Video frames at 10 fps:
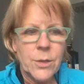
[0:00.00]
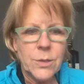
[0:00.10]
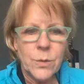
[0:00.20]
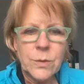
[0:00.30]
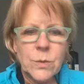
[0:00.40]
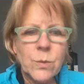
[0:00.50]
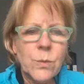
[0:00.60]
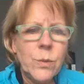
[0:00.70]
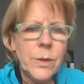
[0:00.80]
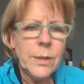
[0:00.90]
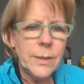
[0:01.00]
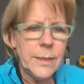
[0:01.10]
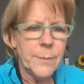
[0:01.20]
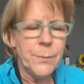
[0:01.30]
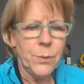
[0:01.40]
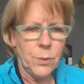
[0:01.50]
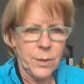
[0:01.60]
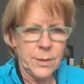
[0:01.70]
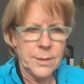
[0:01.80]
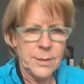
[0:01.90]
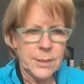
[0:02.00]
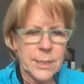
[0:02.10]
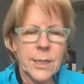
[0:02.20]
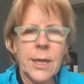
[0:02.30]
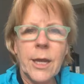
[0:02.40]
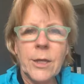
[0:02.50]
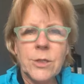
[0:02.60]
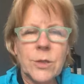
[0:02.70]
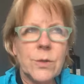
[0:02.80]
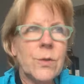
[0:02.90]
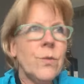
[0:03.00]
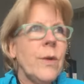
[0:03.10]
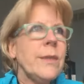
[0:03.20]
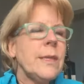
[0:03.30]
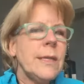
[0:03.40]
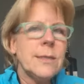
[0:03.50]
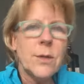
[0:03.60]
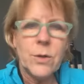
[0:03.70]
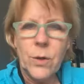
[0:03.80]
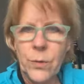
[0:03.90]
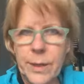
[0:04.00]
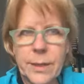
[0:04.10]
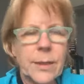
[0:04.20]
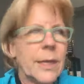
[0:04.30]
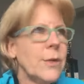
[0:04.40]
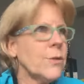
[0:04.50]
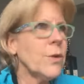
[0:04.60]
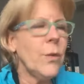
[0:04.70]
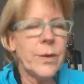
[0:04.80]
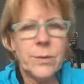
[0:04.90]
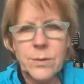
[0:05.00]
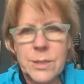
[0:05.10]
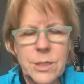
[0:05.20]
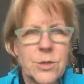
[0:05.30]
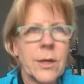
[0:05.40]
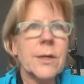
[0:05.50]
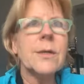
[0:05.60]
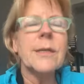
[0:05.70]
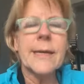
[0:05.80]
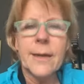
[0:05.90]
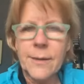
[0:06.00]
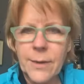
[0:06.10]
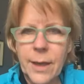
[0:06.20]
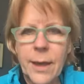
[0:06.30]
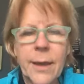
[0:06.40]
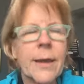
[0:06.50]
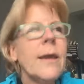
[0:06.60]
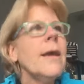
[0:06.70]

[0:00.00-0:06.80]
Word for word: So it's really important to, when things aren't going and you're going through this struggle, like, okay,